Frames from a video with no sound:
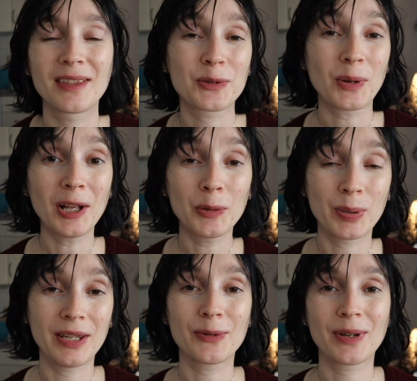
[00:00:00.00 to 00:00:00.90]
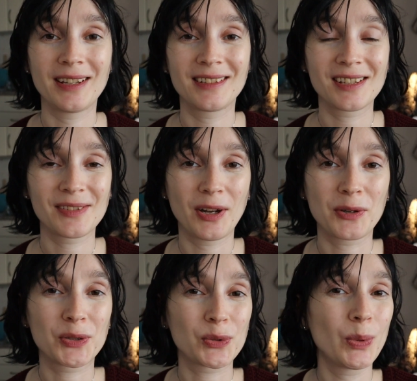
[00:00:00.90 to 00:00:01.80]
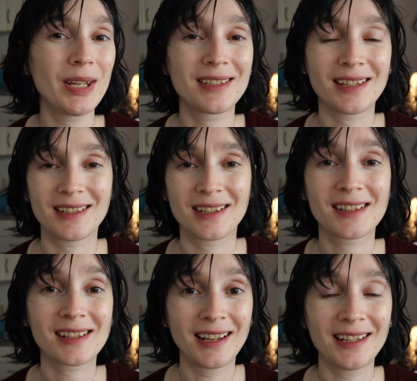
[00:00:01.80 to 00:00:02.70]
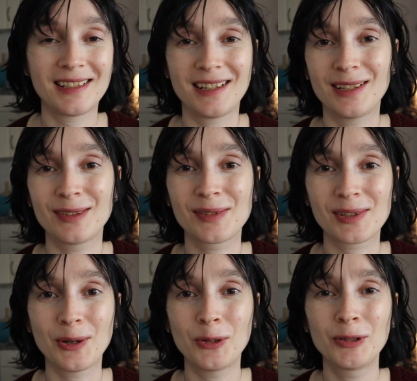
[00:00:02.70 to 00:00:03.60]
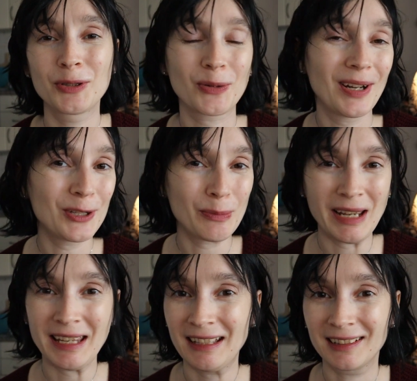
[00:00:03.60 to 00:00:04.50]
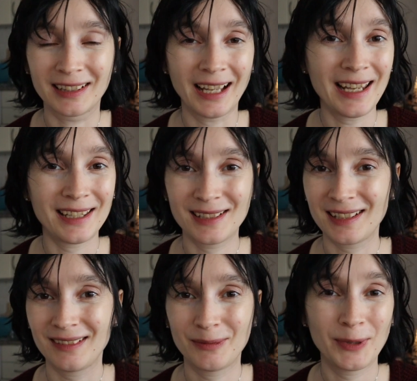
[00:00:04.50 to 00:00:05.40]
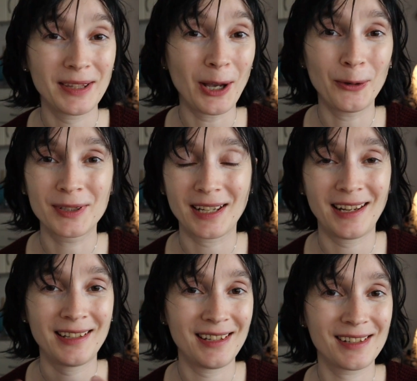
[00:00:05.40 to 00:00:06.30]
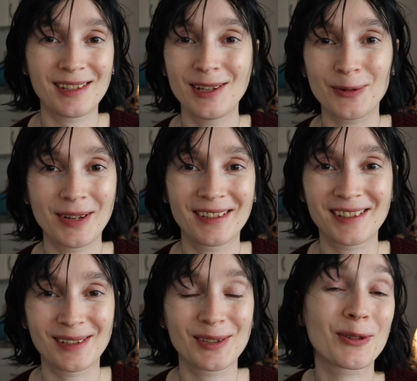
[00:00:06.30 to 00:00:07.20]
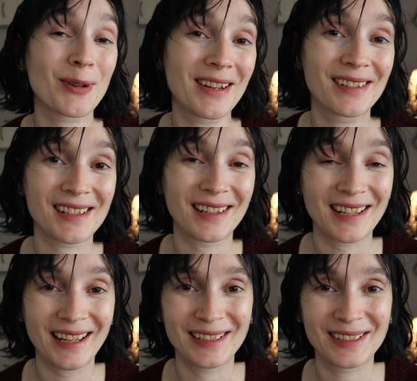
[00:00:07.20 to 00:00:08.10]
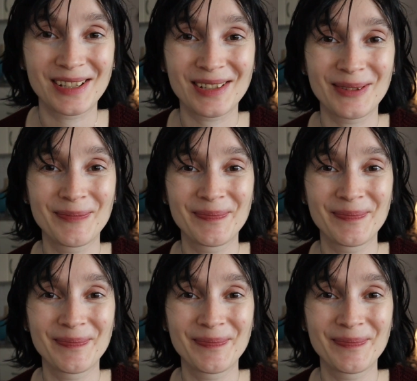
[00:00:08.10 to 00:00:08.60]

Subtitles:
The trial period is very sweet and exciting, so try to make it light without any serious strings attached.